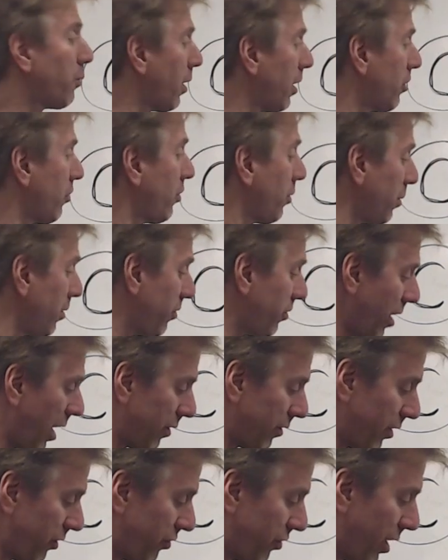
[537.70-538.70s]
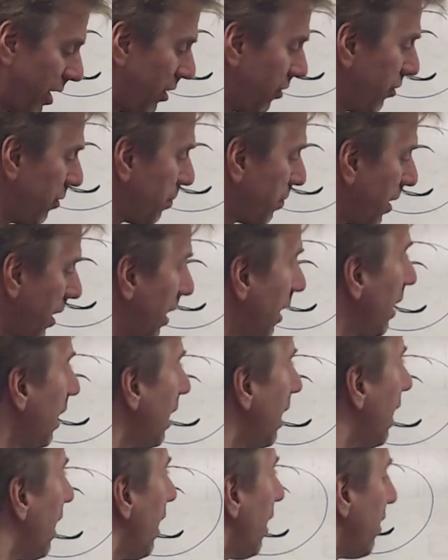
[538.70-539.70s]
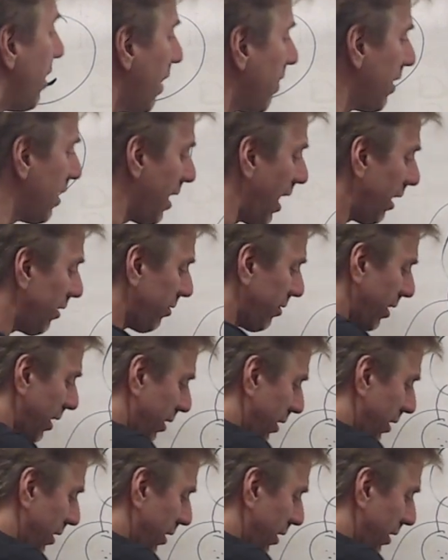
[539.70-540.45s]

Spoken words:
register with Sound Exchange. Then the next thing